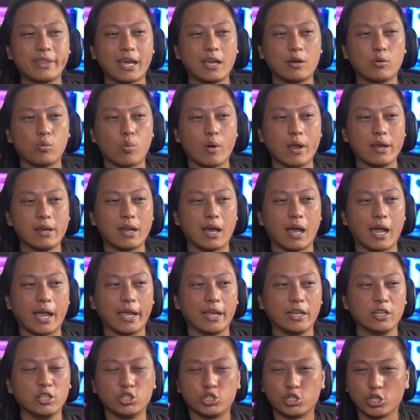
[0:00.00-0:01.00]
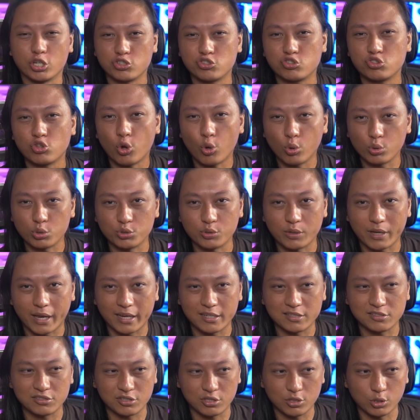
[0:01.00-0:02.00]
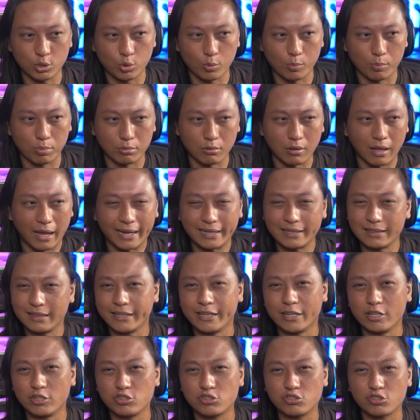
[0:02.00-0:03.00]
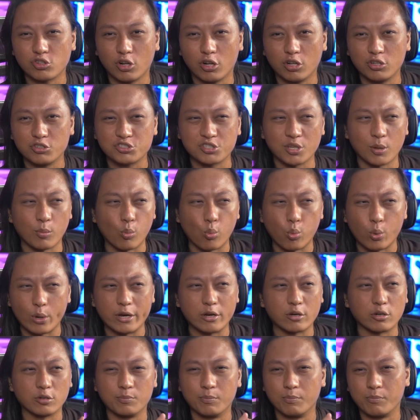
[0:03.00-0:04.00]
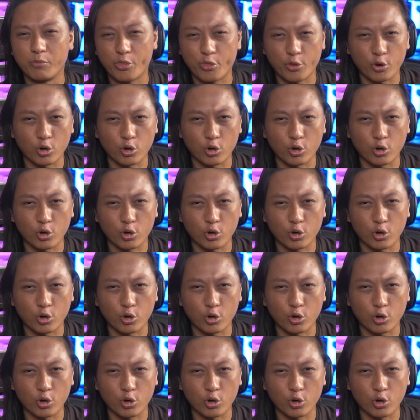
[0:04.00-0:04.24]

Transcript: that when I just told you guys to blindly install some weird